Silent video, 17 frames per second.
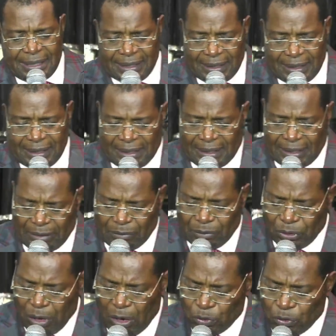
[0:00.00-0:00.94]
and they will
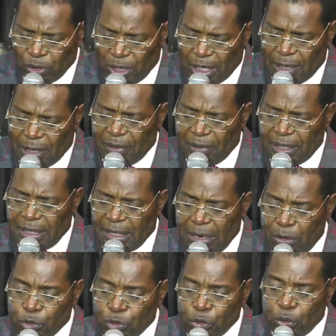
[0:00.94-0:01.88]
know how to come in and
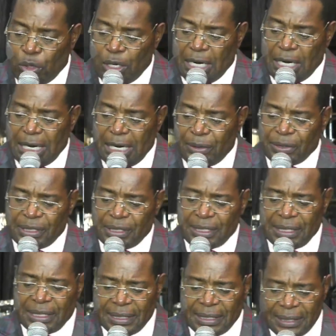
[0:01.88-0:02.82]
how to go out.
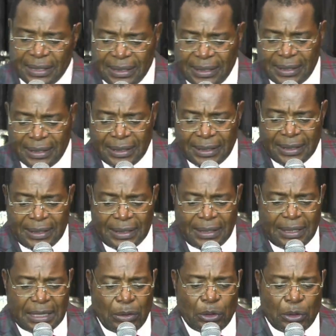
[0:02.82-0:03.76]

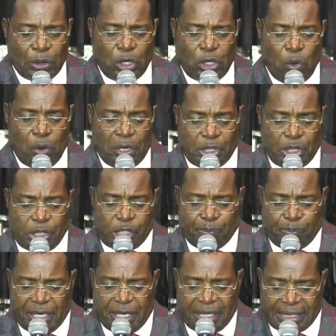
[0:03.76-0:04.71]
They will know when he
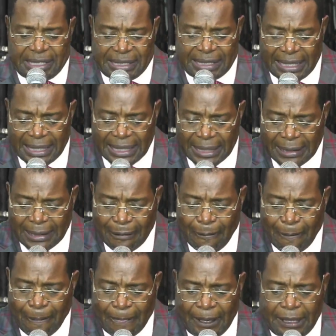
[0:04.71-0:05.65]
speaks,
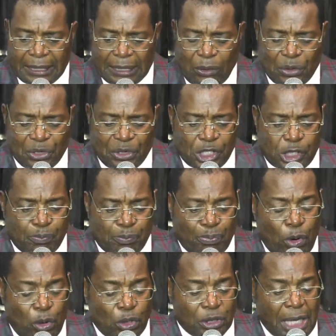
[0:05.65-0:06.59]
and they will
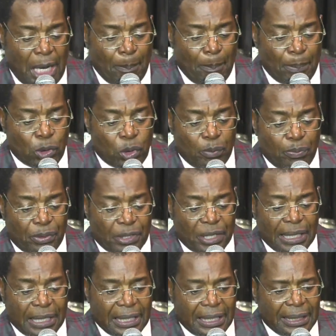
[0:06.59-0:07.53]
respond
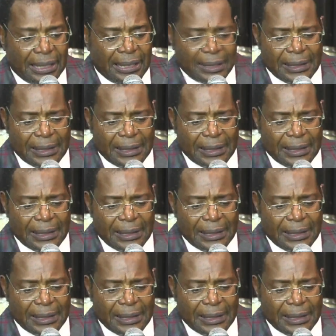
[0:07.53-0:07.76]
appropriately.